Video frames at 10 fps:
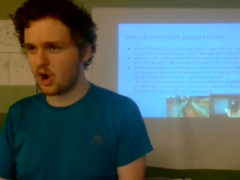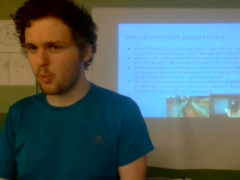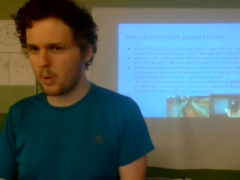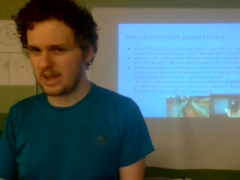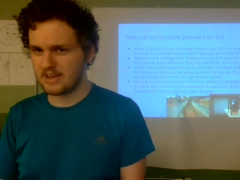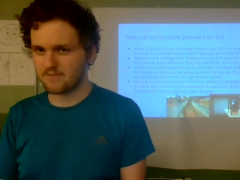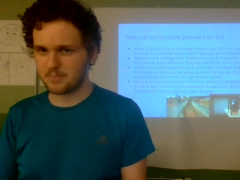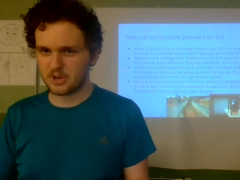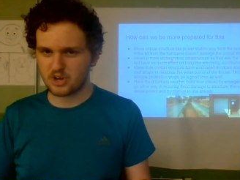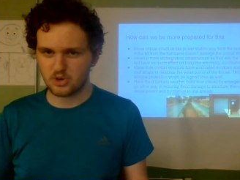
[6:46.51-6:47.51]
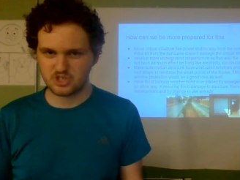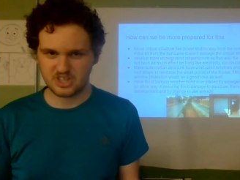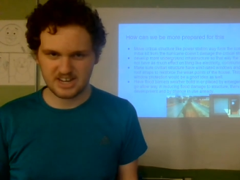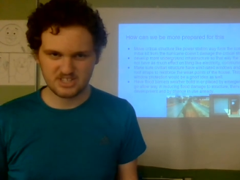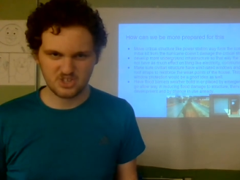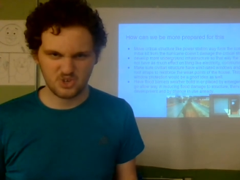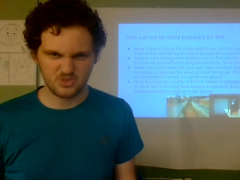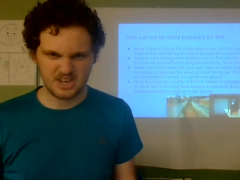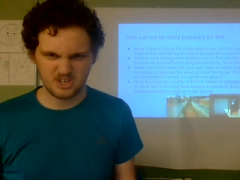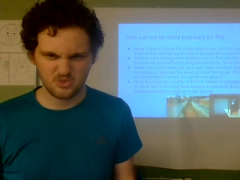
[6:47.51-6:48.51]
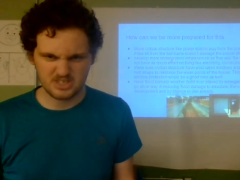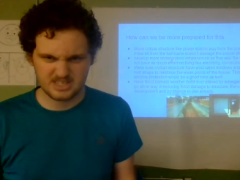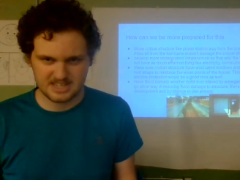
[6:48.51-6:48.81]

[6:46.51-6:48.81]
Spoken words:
away from the coastline so they don't